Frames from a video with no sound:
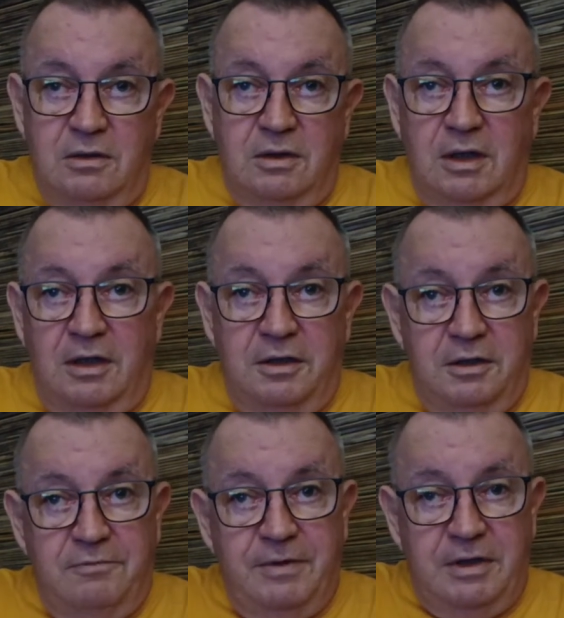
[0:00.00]

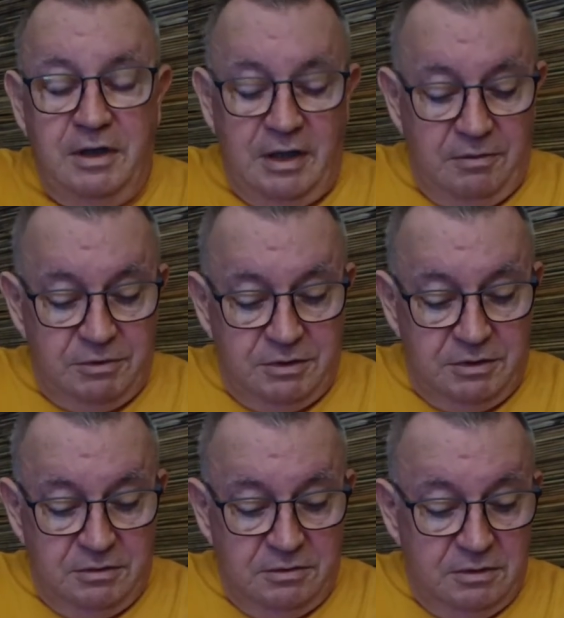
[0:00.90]
150
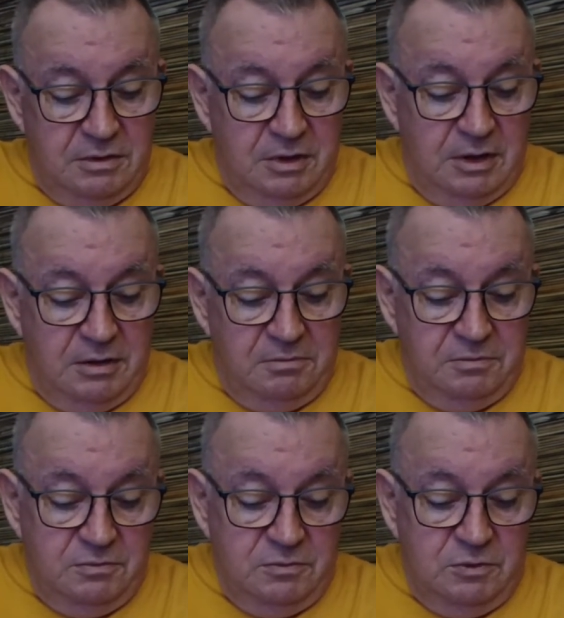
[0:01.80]
amps.
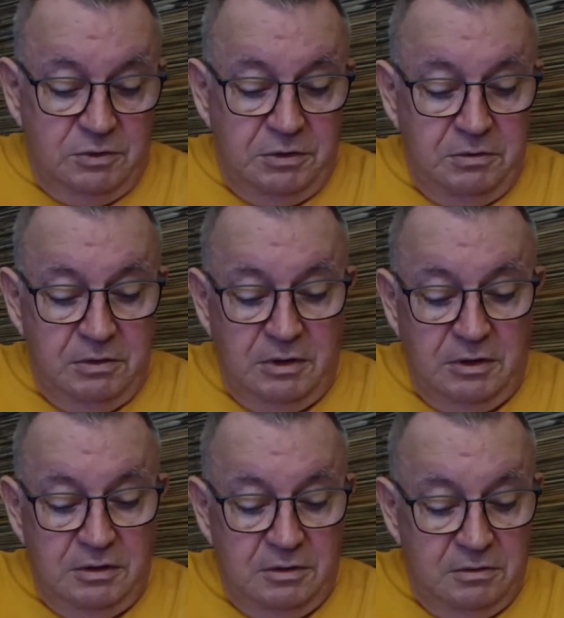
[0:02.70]
When you
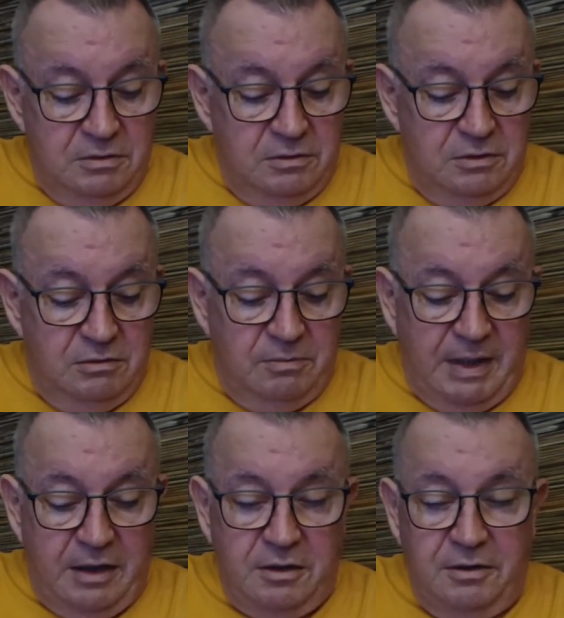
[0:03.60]
do the
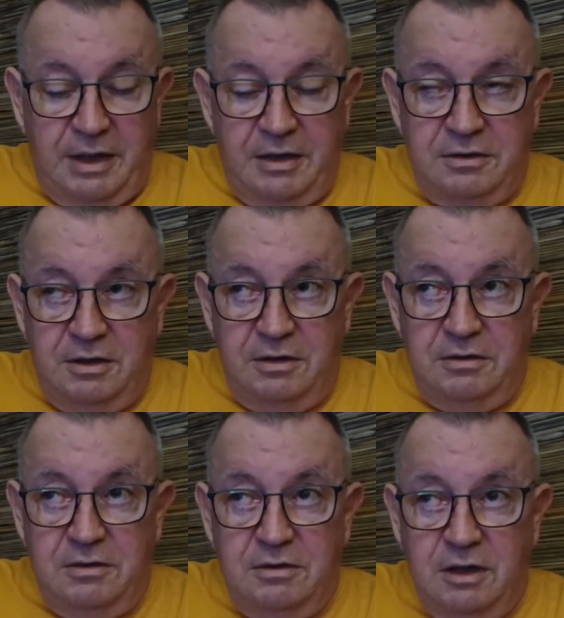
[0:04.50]
math on that,
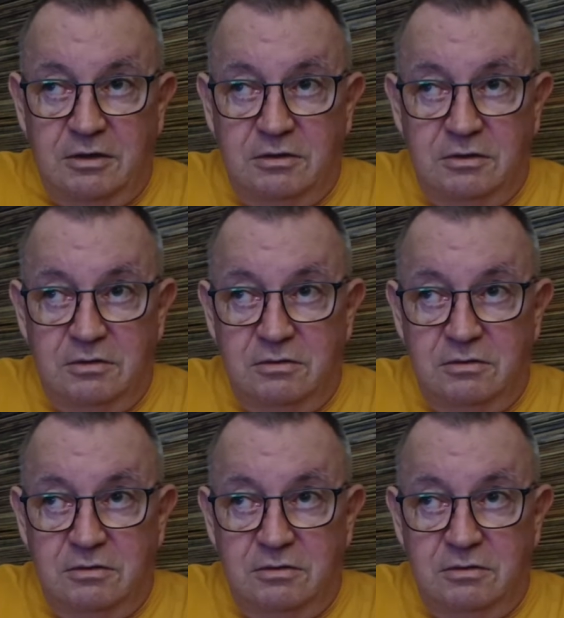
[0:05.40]
that's,